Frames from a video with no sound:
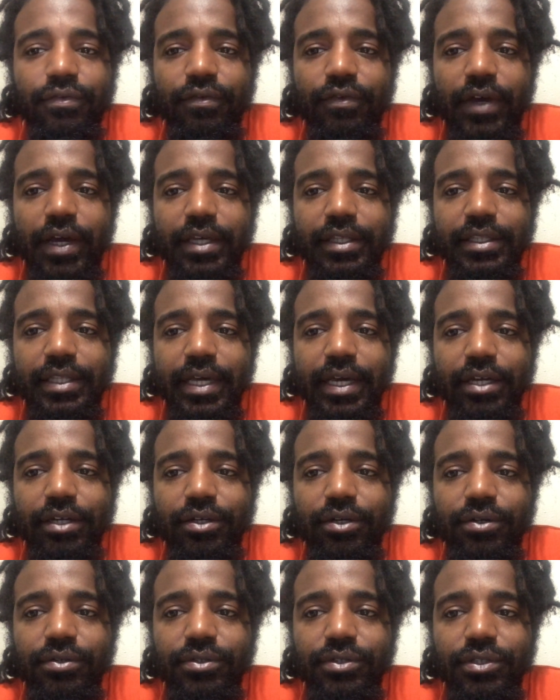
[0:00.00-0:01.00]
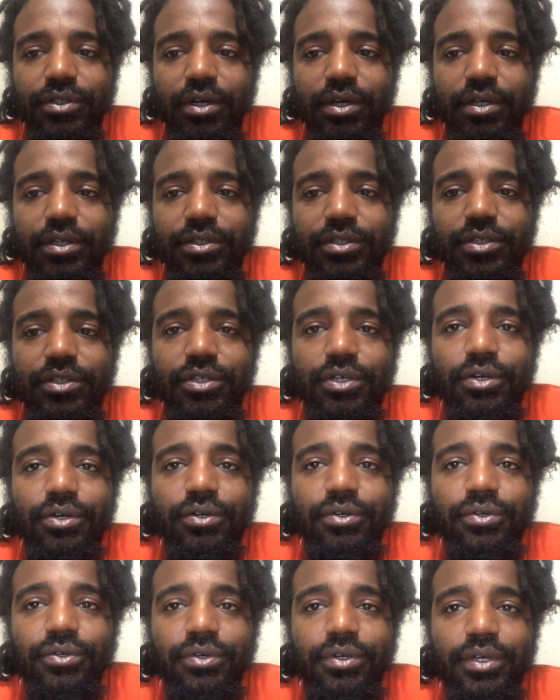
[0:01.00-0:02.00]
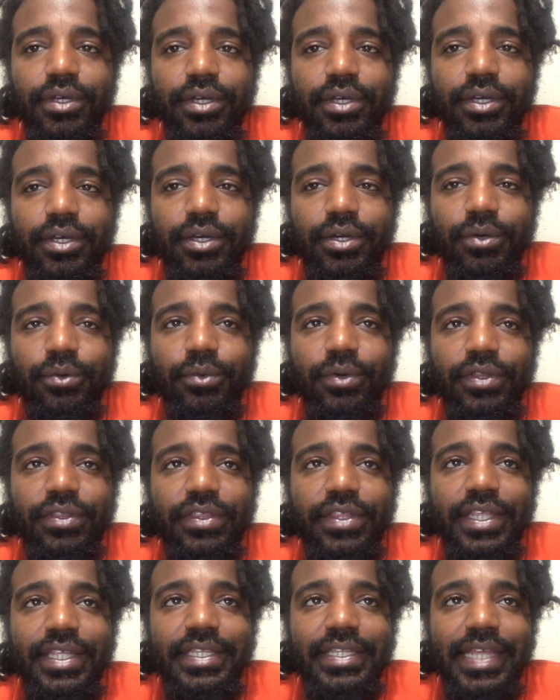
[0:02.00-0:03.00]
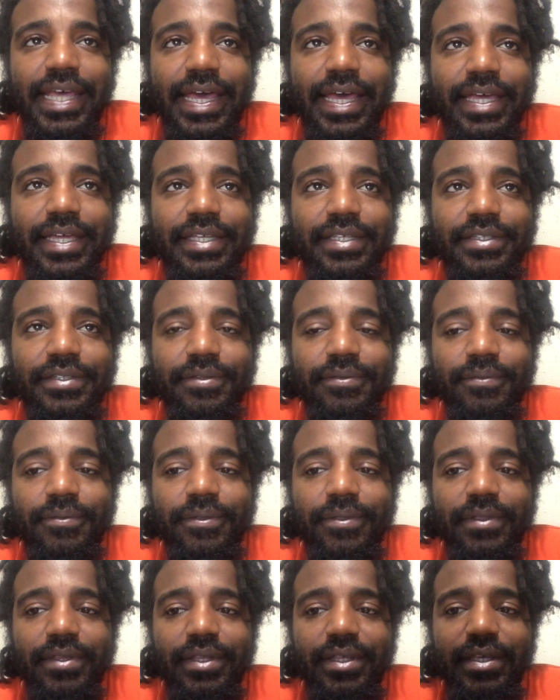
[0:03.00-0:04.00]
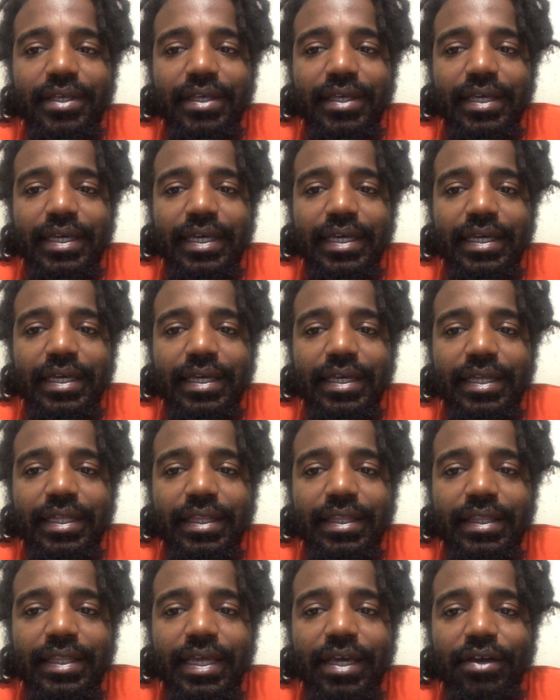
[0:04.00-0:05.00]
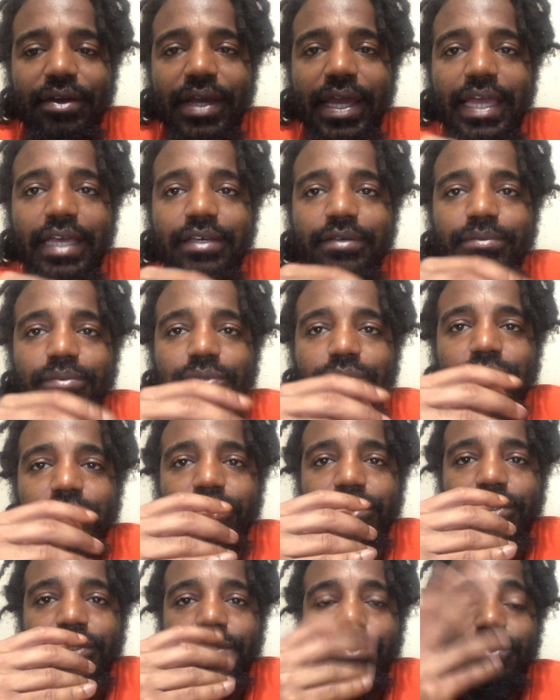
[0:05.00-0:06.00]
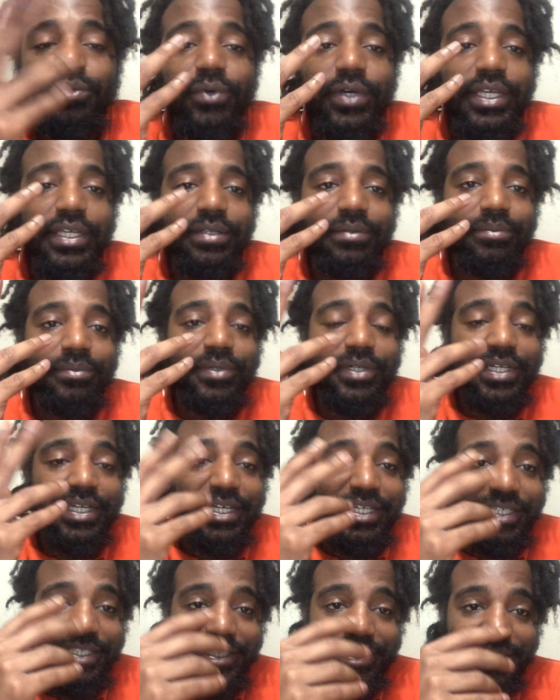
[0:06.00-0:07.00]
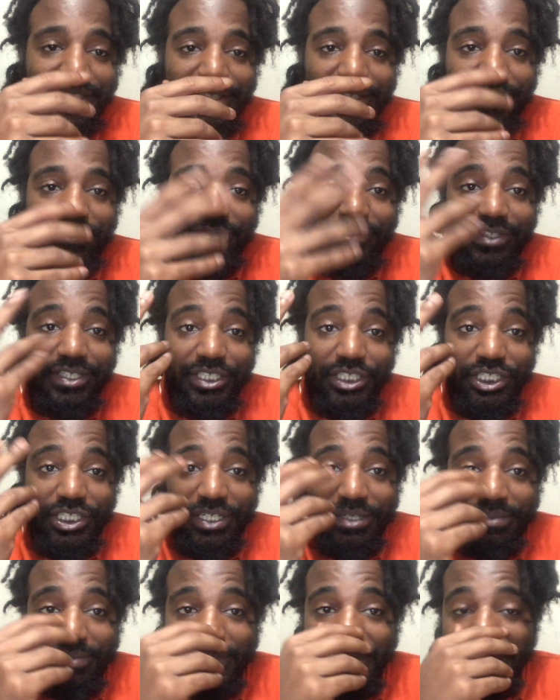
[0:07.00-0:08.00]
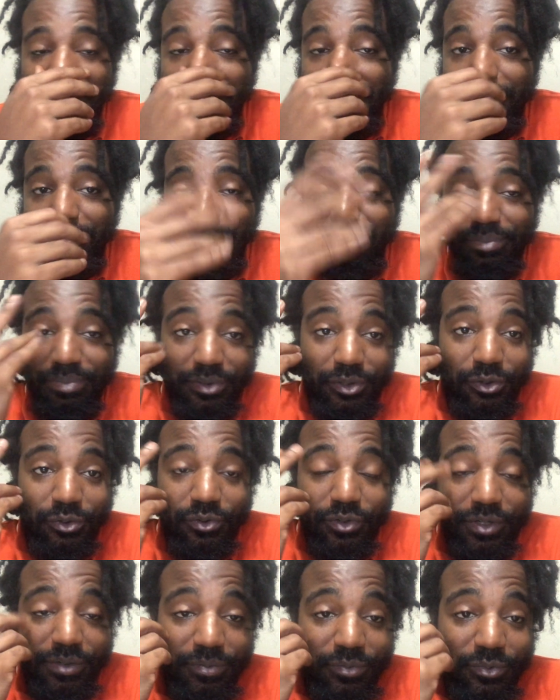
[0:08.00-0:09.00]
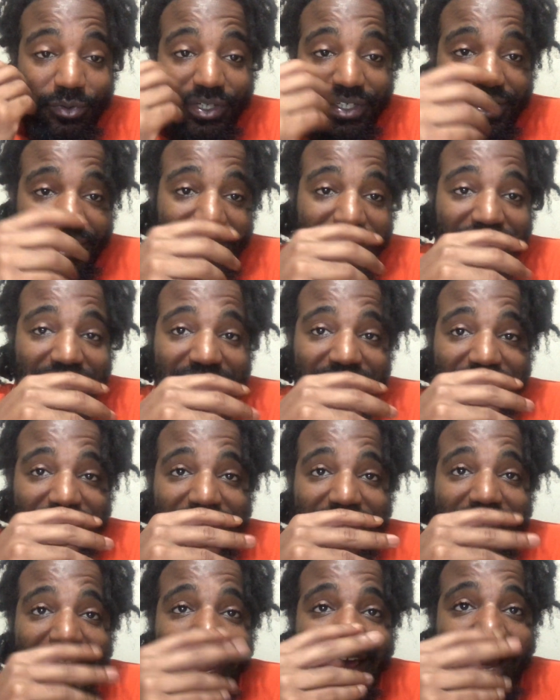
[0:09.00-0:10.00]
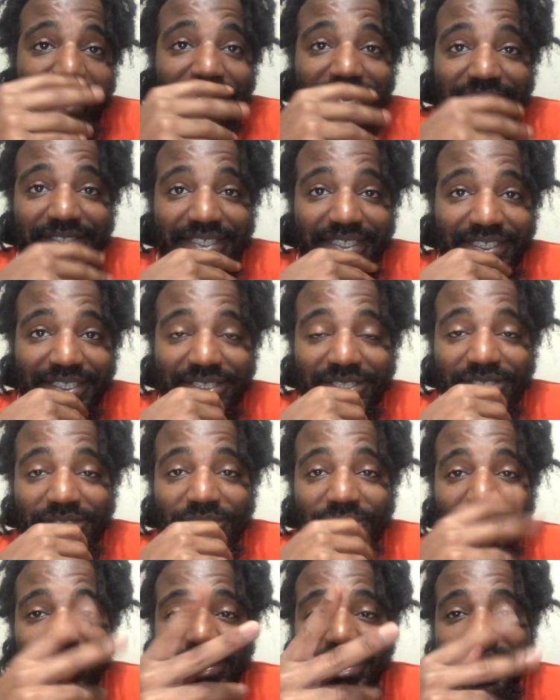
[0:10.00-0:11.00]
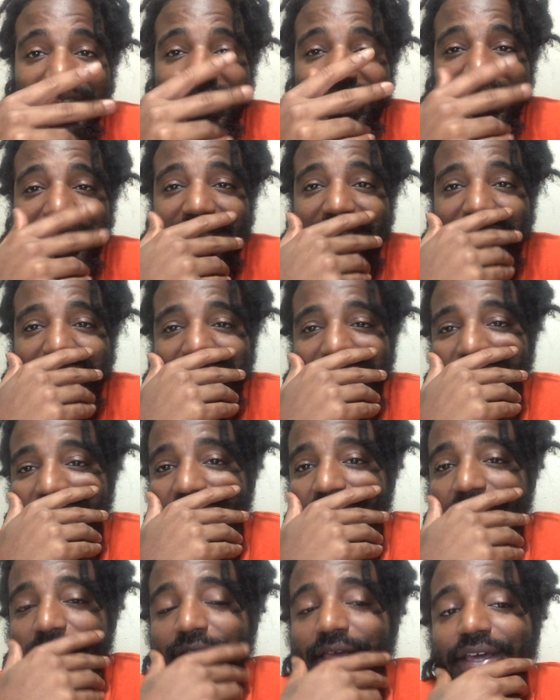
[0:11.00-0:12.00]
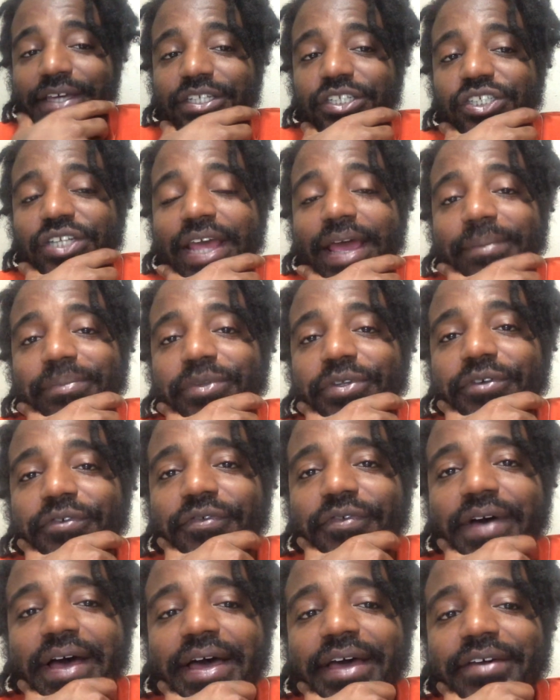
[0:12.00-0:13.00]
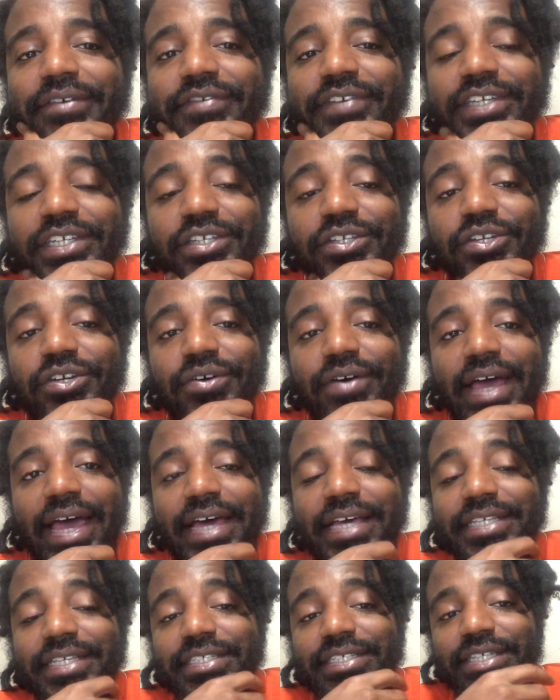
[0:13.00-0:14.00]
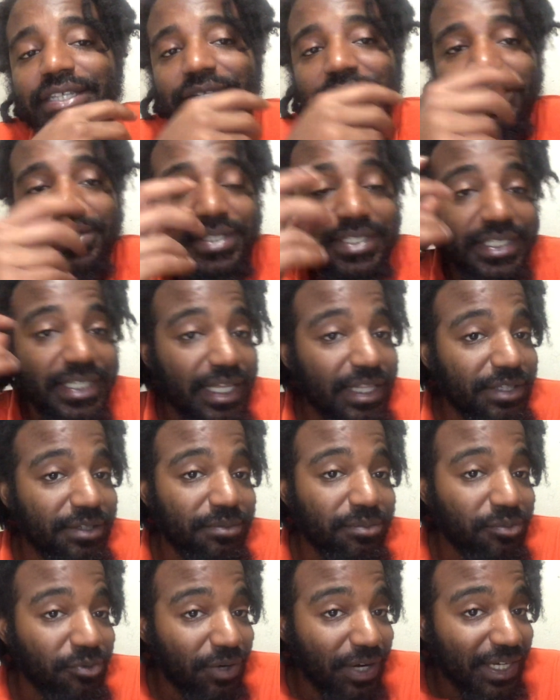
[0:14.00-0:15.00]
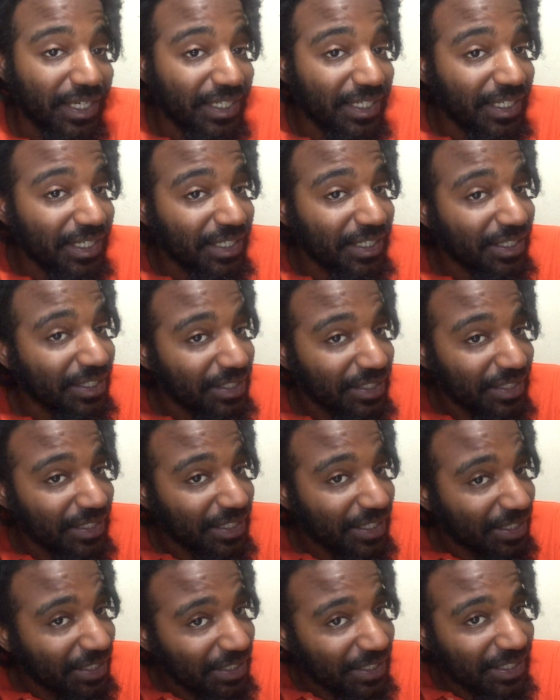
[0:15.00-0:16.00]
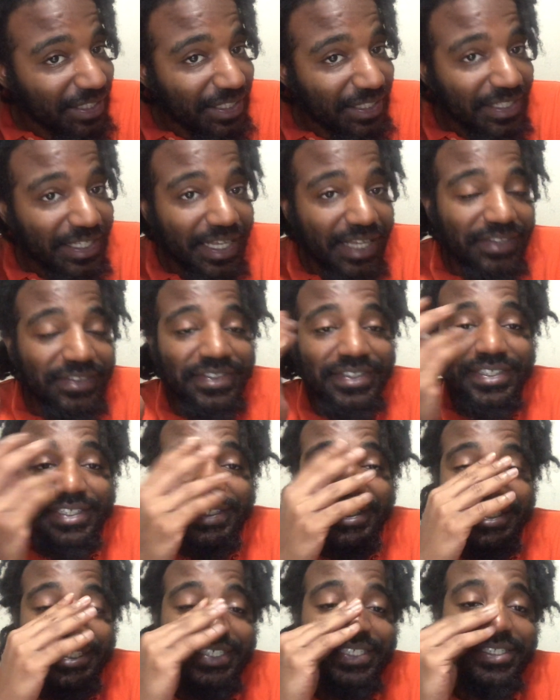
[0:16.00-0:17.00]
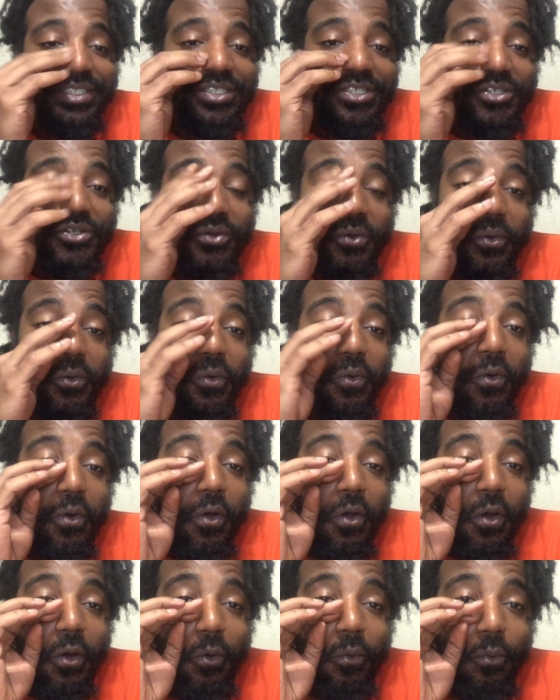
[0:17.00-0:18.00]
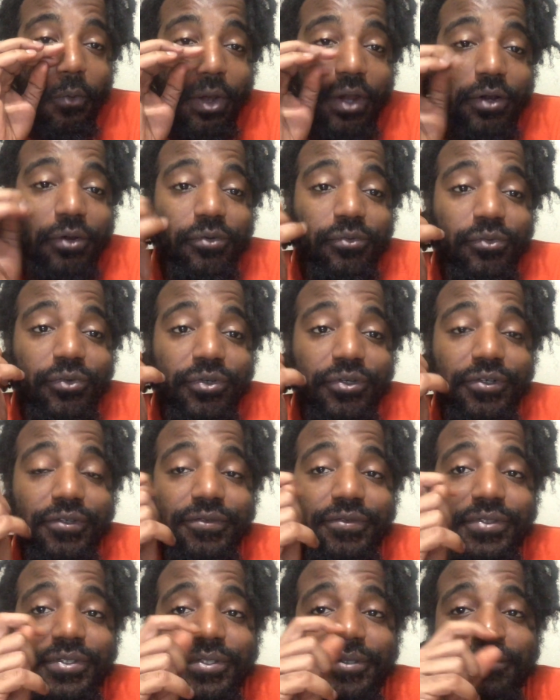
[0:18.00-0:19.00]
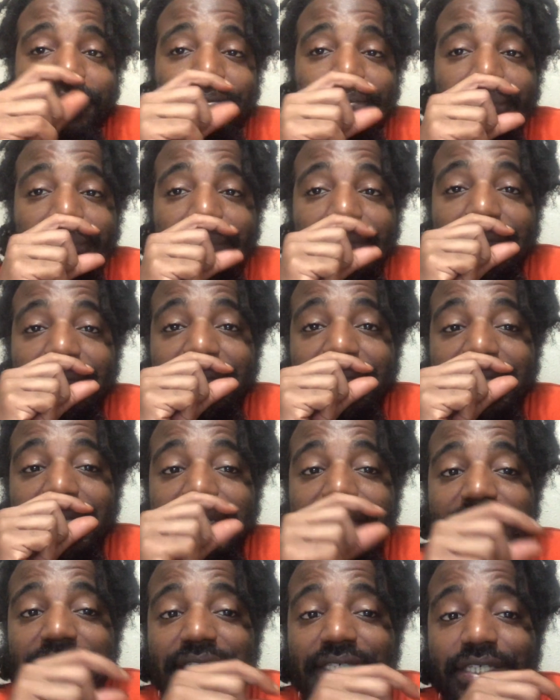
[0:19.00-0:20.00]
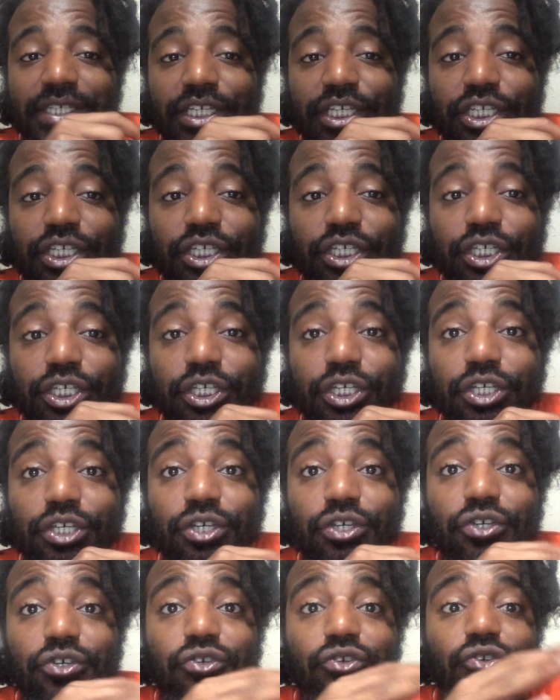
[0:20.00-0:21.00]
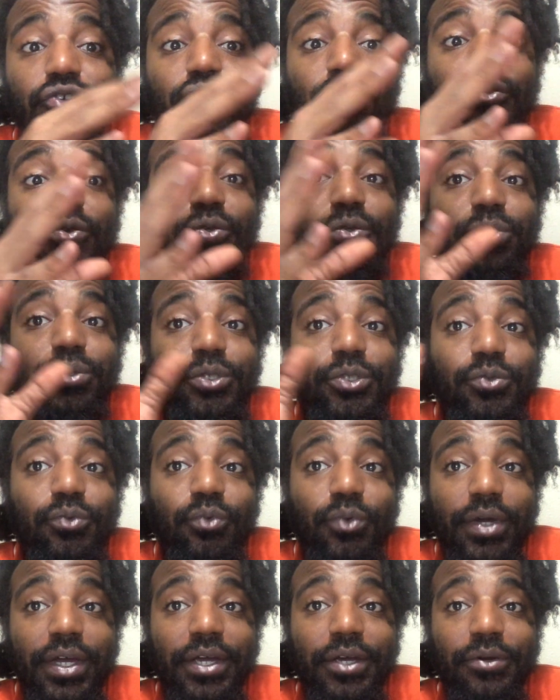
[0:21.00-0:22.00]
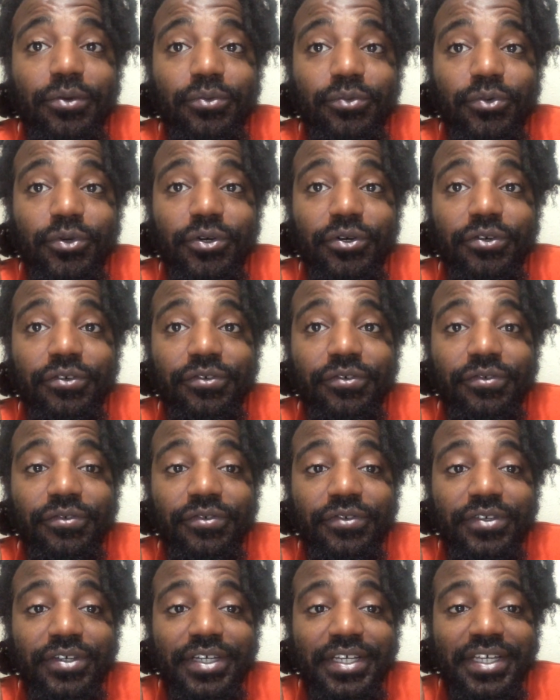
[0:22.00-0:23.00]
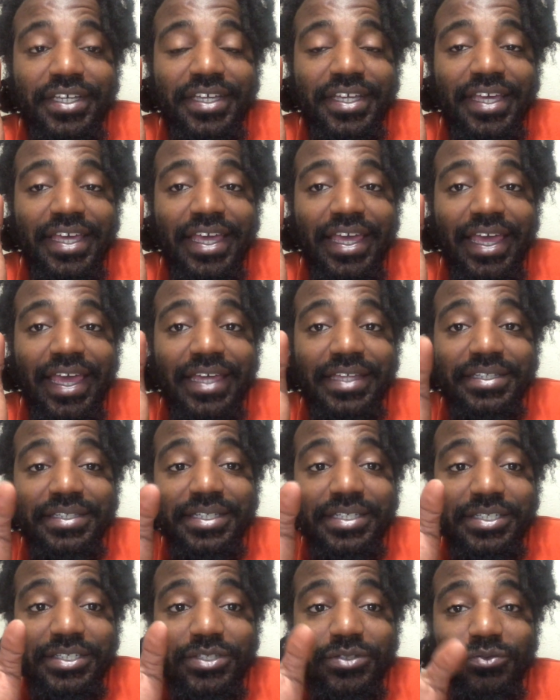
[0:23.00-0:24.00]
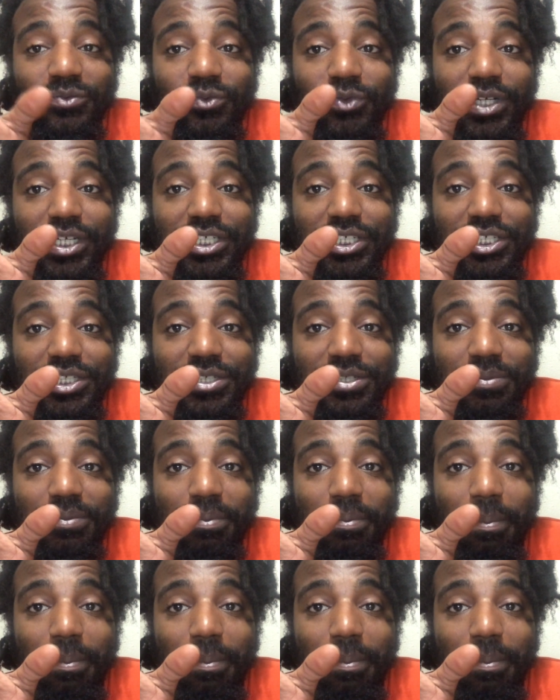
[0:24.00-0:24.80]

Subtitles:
fight that goes on. So within that, they're able to win because of the chimney and blew up one of the houses. So we get into chapter 5, and you know, as they're celebrating the deaths of these two werewolves, this huge werewolf and this witch